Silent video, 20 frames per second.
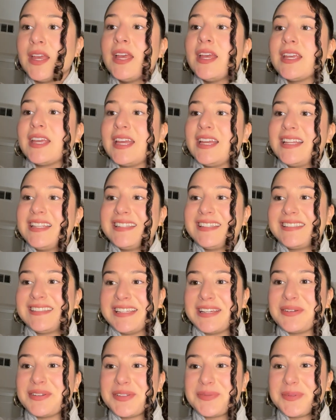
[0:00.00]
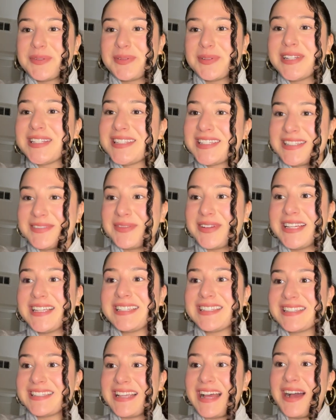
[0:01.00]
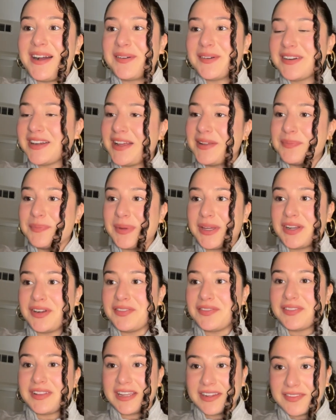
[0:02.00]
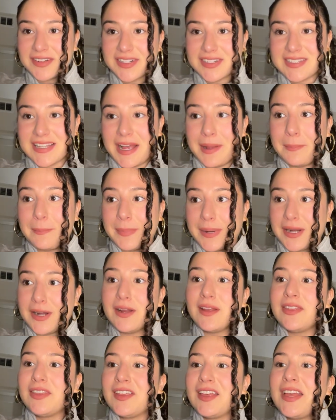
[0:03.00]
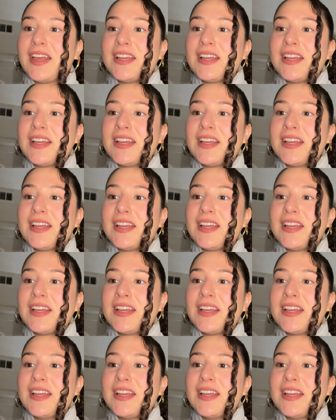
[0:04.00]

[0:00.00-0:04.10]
can distinguish between sweet, sour, and bitter flavors at birth.